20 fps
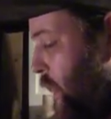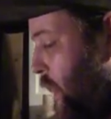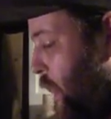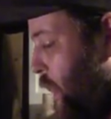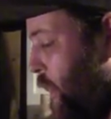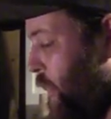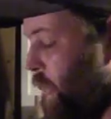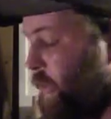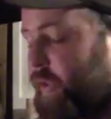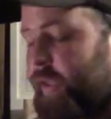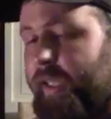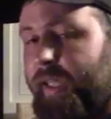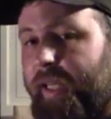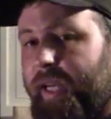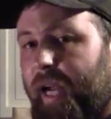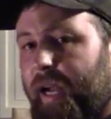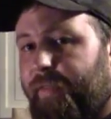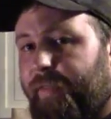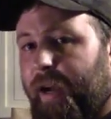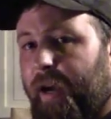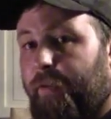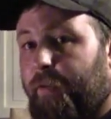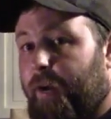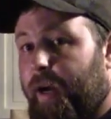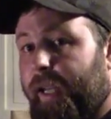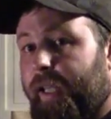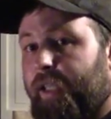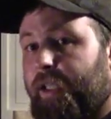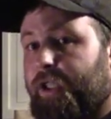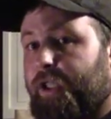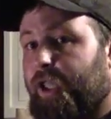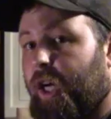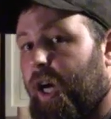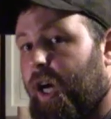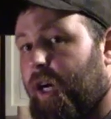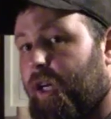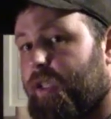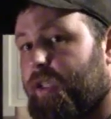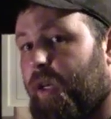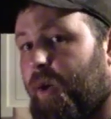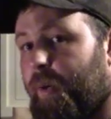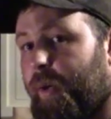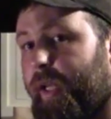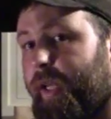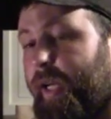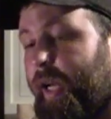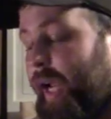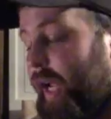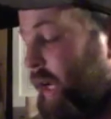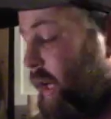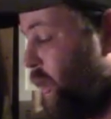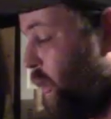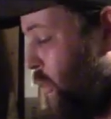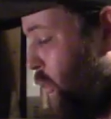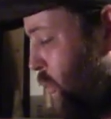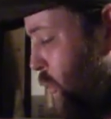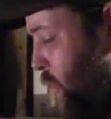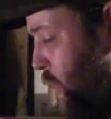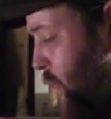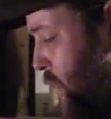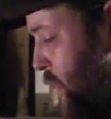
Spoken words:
other than I've got Wraith shocks on it now.